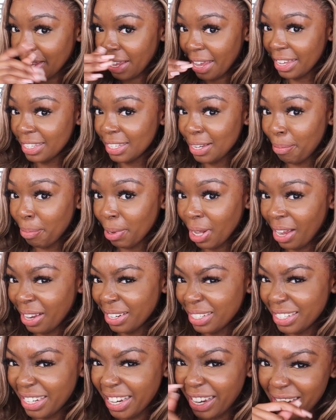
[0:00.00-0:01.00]
It's a
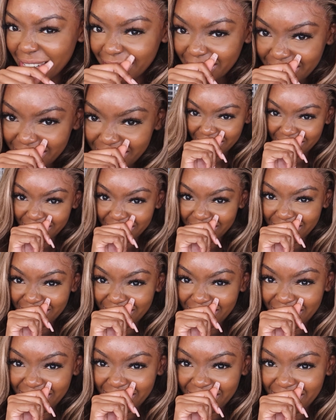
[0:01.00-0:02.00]
blondie.
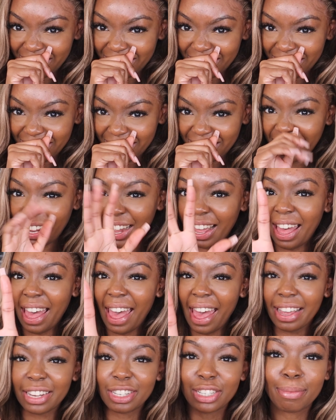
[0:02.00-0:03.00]
An
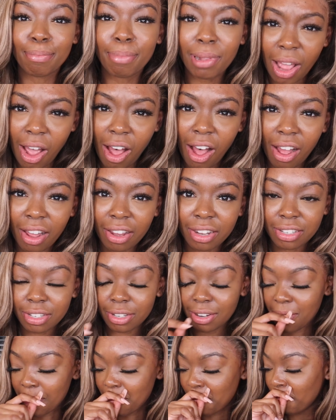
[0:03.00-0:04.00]
ash blonde.
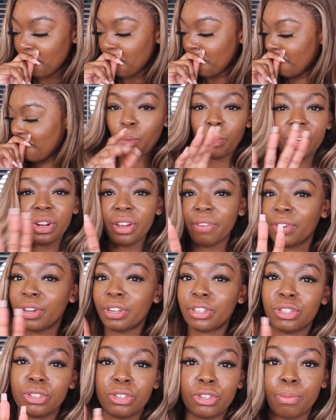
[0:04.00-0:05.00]
We're not even gonna
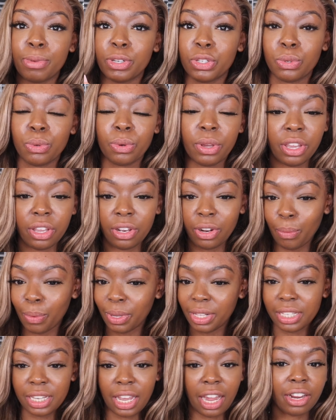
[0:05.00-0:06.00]
do too much talking. You know what?
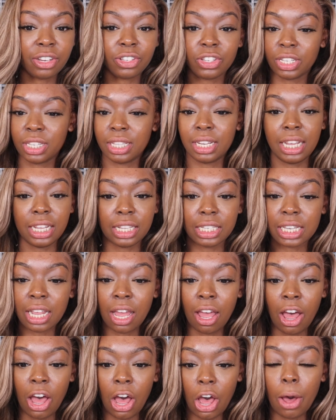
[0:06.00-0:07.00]
This hair just needs
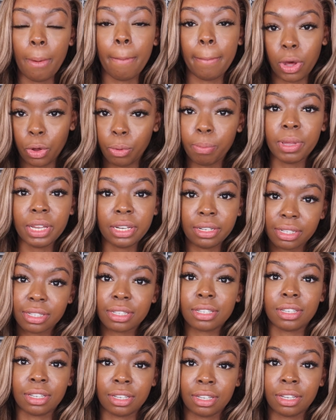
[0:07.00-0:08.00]
a
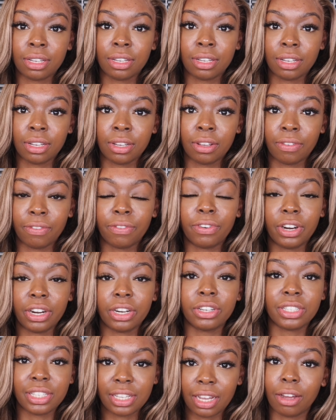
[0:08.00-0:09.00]
moment for
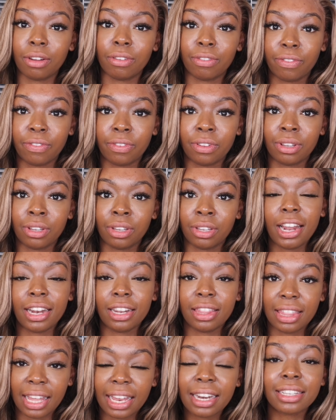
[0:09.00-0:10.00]
herself.
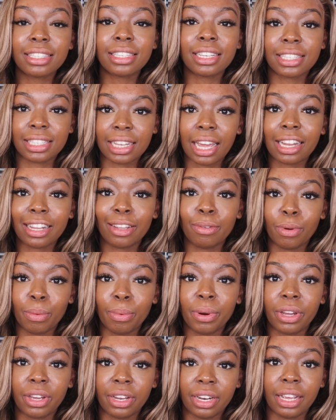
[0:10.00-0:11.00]
And that is exactly what
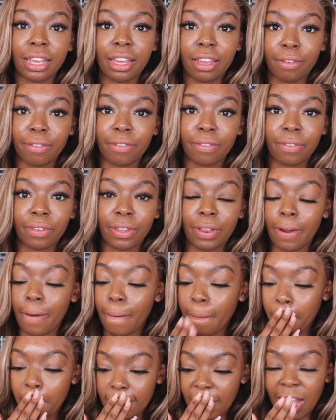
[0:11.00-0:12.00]
we're gonna give, you
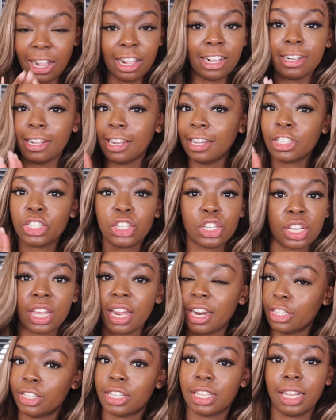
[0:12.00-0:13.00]
know? Let's just get
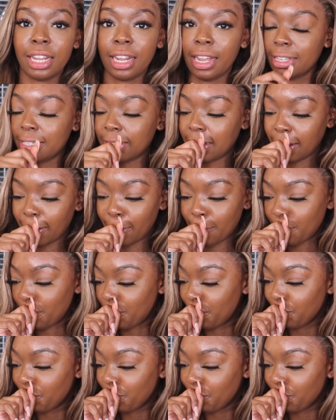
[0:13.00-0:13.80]
into the next clip.